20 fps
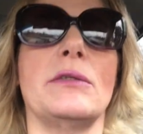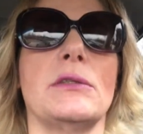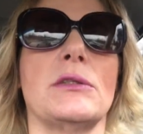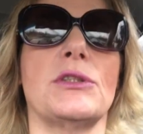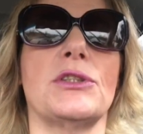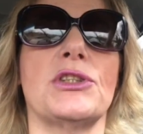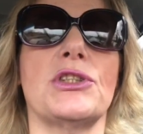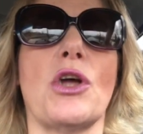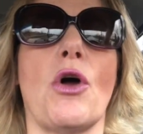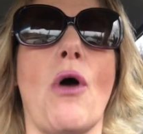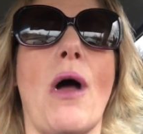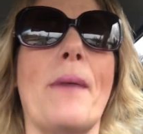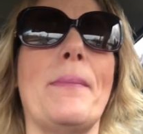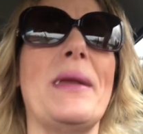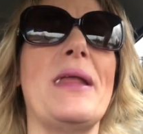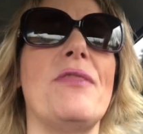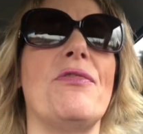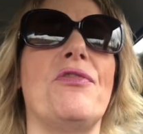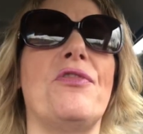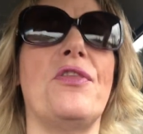So I've
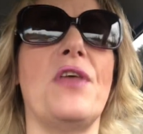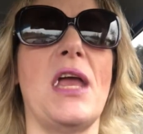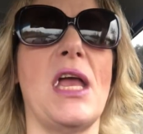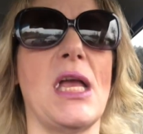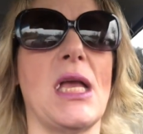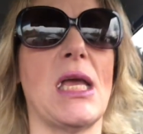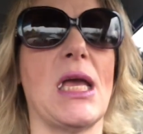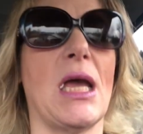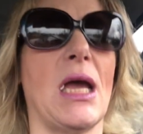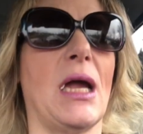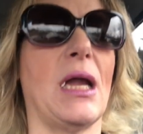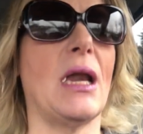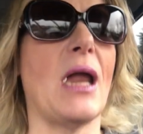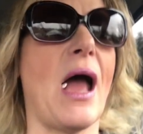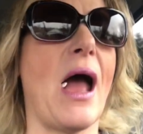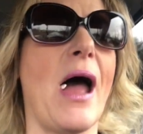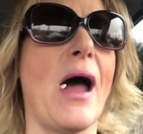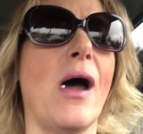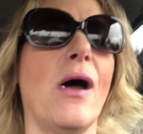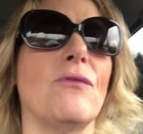been thinking,
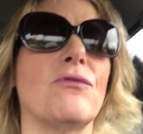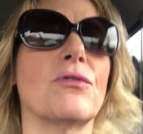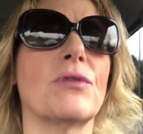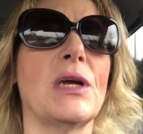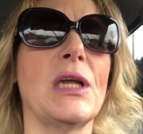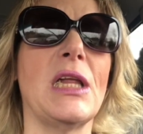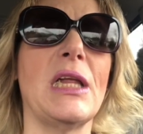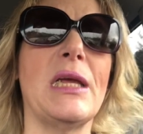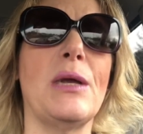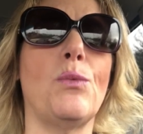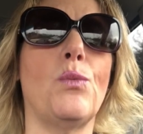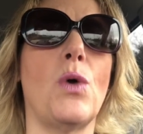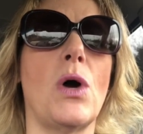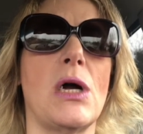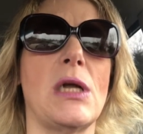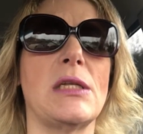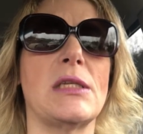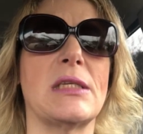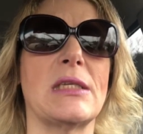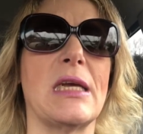I really
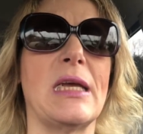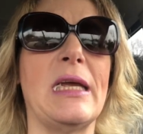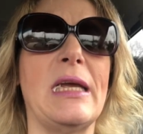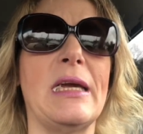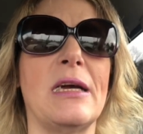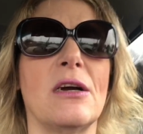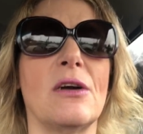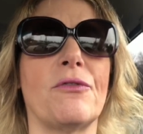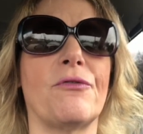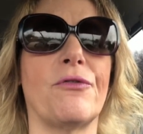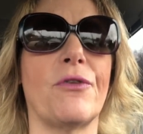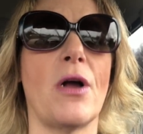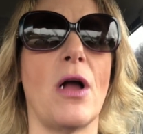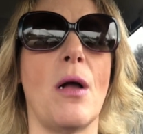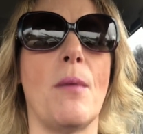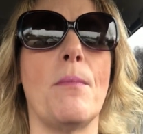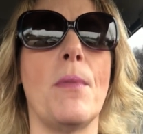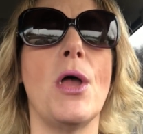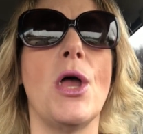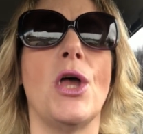want to hear
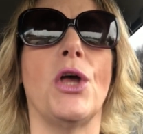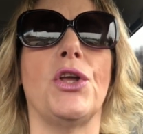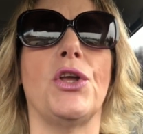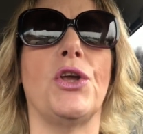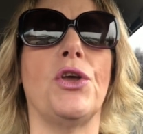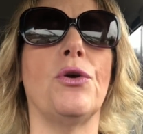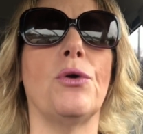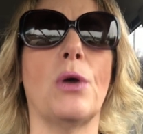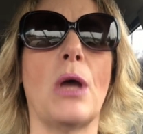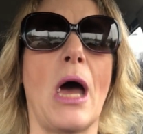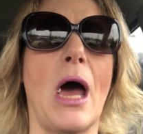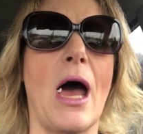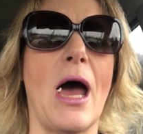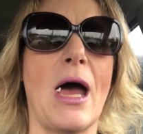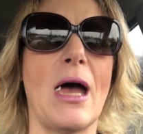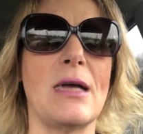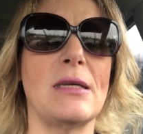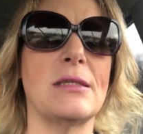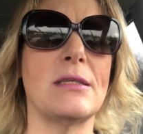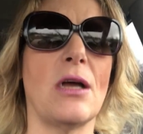from you
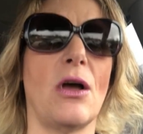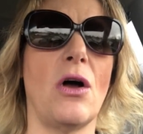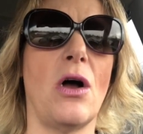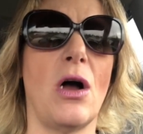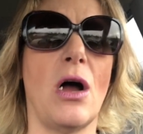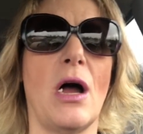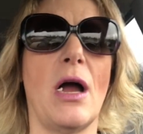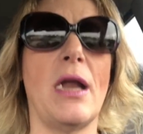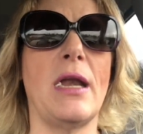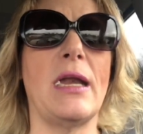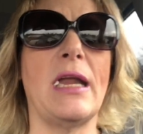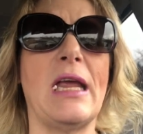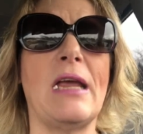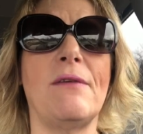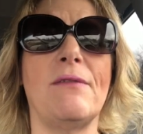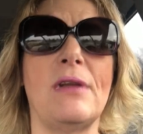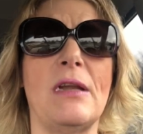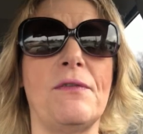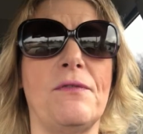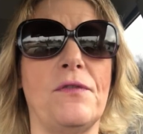guys on,
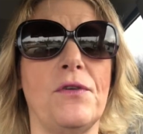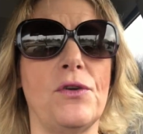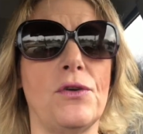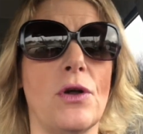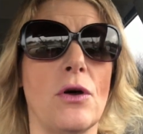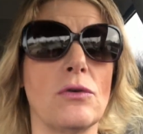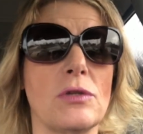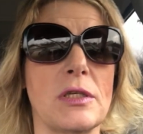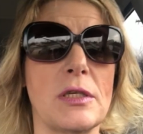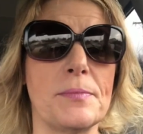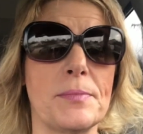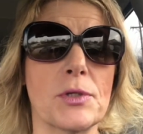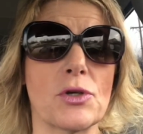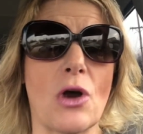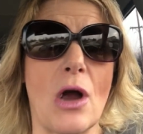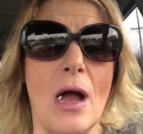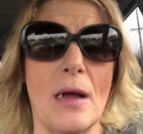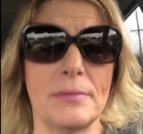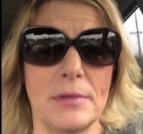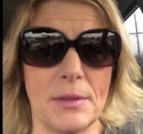even if you don't
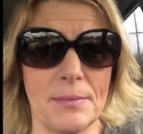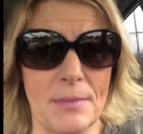subscribe to